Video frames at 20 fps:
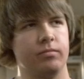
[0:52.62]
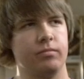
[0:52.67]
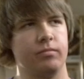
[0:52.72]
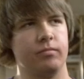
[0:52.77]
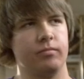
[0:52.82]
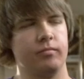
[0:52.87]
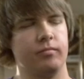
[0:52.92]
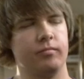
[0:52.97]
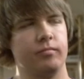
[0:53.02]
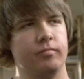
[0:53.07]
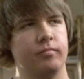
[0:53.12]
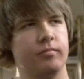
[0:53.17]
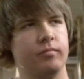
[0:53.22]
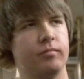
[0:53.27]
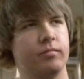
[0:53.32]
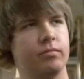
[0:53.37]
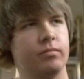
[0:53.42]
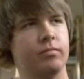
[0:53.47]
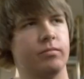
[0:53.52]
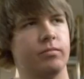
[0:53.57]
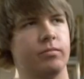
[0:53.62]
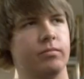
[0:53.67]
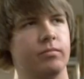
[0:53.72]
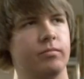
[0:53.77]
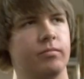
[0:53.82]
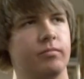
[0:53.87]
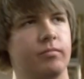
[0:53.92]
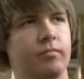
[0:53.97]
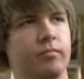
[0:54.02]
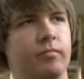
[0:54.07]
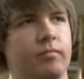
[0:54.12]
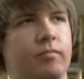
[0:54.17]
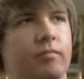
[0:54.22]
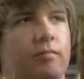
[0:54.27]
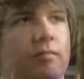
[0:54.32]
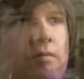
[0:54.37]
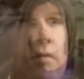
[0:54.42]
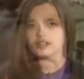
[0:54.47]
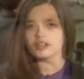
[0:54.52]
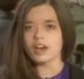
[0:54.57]
a robot. The
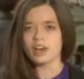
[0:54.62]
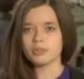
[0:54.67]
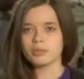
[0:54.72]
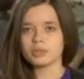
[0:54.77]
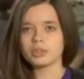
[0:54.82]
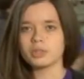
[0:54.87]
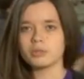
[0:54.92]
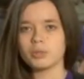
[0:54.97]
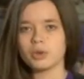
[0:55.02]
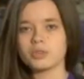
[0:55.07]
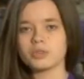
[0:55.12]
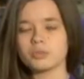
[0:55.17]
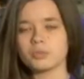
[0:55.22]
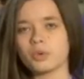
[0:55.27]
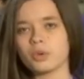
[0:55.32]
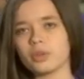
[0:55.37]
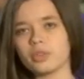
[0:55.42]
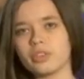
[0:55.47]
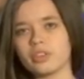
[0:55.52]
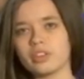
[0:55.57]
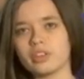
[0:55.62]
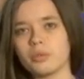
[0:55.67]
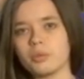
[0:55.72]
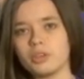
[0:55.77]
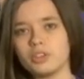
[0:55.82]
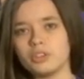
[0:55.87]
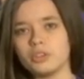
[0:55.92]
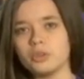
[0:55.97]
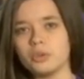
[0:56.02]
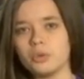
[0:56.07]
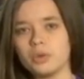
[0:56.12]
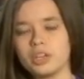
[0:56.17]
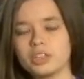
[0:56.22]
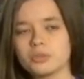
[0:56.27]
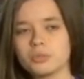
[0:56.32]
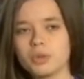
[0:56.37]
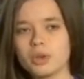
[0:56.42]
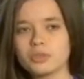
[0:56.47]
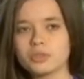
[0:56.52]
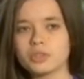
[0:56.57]
robot is not really the most important thing that we do.
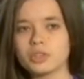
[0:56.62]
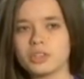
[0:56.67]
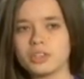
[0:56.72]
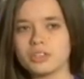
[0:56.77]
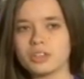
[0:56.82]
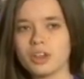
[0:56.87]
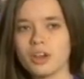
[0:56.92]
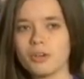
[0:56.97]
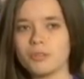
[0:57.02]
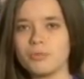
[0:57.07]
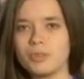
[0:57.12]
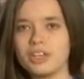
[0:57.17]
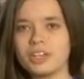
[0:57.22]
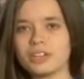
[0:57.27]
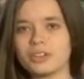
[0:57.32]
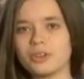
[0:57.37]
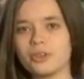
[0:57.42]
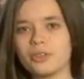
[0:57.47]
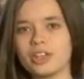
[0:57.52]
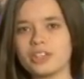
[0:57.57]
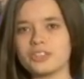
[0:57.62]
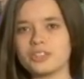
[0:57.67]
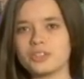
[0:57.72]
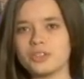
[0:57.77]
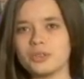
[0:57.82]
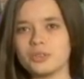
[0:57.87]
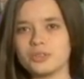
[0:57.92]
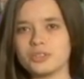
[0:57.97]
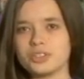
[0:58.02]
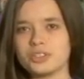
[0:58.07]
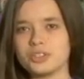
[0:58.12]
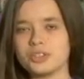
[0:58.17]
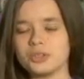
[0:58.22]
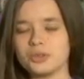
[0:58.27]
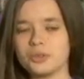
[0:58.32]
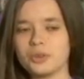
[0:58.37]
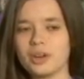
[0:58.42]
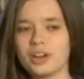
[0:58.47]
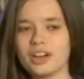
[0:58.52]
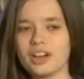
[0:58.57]
It's mostly a vehicle that's used
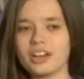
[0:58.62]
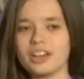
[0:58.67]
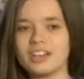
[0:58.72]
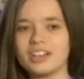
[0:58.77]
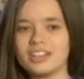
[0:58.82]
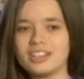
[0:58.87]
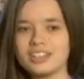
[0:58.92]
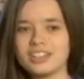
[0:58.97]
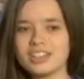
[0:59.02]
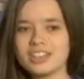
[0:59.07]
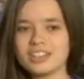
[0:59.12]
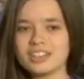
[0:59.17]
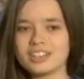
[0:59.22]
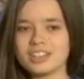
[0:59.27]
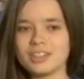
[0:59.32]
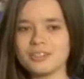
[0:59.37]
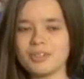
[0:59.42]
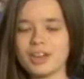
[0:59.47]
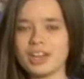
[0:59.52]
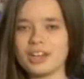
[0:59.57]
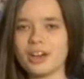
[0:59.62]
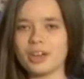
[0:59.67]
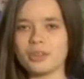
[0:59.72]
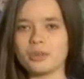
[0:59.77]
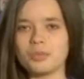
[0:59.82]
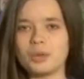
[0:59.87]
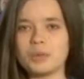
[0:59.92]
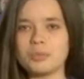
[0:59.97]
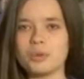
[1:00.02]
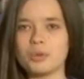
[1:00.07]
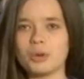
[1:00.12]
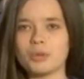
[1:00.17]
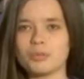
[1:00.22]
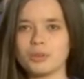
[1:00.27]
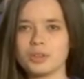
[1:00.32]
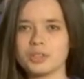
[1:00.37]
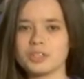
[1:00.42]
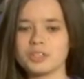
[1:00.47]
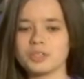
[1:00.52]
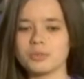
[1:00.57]
to uh, convey to other people what
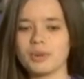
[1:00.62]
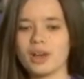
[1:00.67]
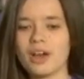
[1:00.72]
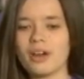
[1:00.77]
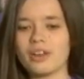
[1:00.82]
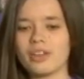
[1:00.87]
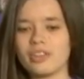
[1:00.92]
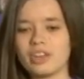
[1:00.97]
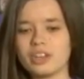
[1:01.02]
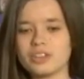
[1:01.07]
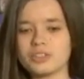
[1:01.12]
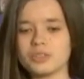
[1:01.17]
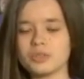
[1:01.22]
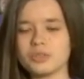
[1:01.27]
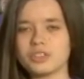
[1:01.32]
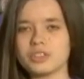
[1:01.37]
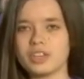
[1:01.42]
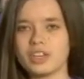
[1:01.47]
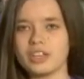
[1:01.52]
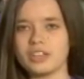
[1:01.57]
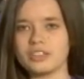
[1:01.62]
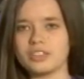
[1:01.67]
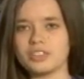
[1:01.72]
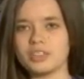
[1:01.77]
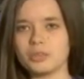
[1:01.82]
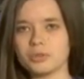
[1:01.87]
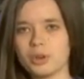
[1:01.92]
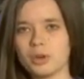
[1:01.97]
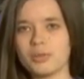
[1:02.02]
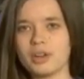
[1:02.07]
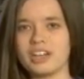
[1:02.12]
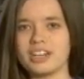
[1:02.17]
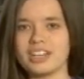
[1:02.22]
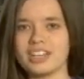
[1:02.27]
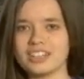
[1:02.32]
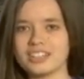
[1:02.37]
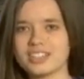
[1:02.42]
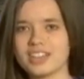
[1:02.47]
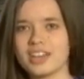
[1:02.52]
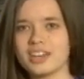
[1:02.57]
FIRST is about, and then as soon as they see the robot and
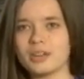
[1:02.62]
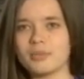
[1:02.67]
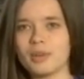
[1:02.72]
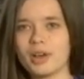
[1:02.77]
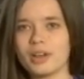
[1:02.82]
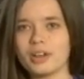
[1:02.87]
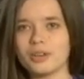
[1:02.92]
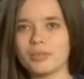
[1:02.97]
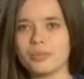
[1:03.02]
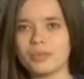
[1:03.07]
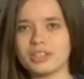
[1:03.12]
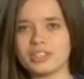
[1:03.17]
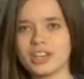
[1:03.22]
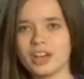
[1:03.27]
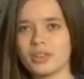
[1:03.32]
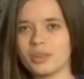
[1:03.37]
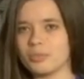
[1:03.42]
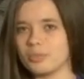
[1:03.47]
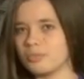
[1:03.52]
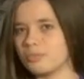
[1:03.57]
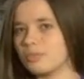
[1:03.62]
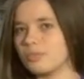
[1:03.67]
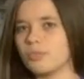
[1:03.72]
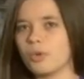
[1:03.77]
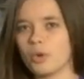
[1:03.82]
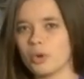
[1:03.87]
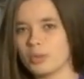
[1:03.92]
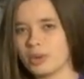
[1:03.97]
get excited about it, we tell them more